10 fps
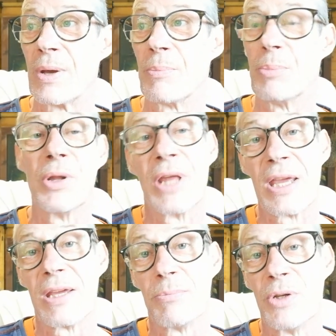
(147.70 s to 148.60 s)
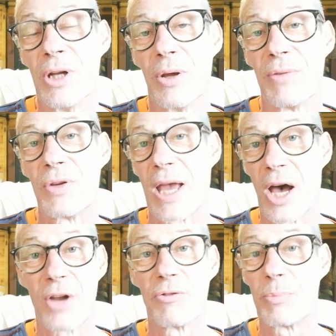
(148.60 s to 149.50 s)
But if you get
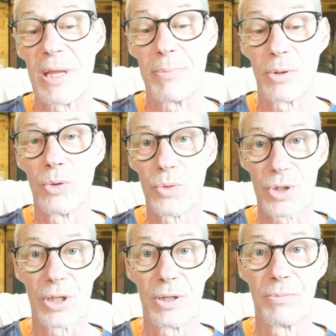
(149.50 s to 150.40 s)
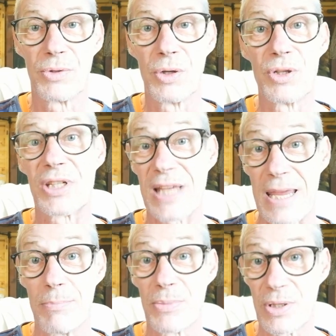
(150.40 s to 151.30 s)
100 people all to do the
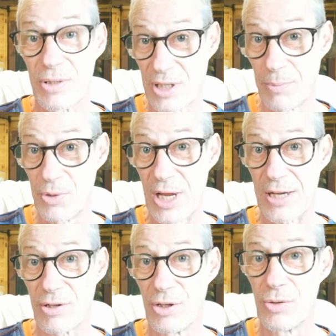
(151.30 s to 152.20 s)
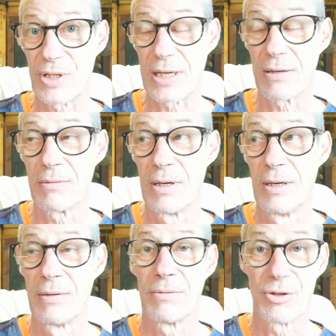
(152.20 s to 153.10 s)
same subject using
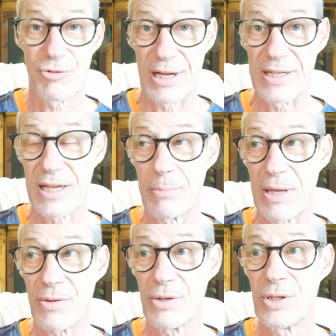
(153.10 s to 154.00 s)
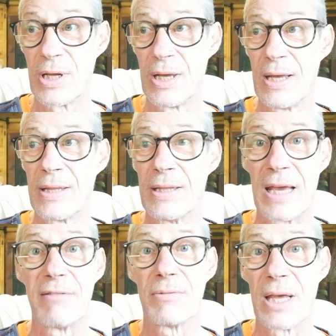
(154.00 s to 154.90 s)
the tracing method,
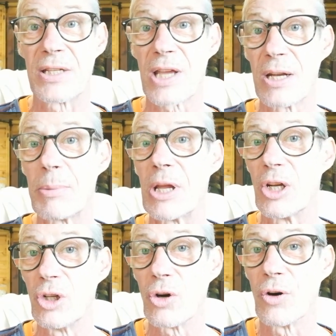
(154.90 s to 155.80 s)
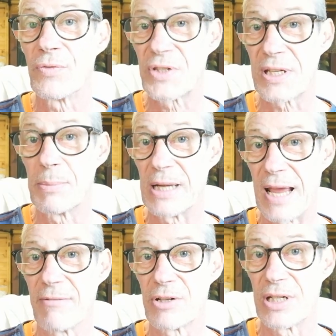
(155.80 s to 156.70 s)
there's going to be a lot of
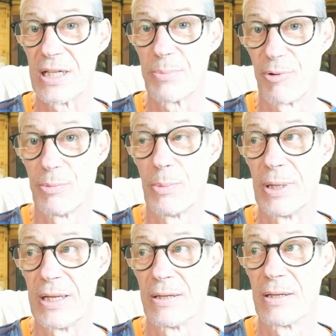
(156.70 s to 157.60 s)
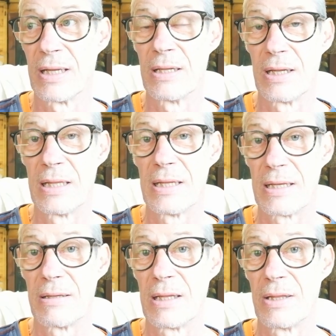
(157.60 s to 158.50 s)
similarities probably in
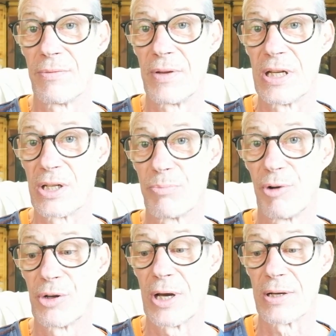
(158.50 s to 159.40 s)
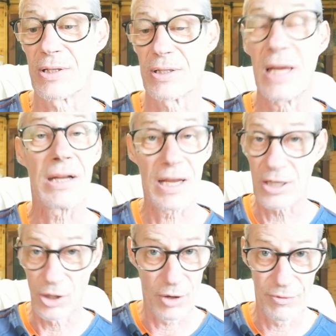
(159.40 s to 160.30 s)
the finished products, and a
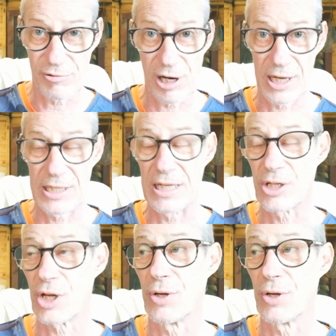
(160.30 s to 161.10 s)
lot of variety too.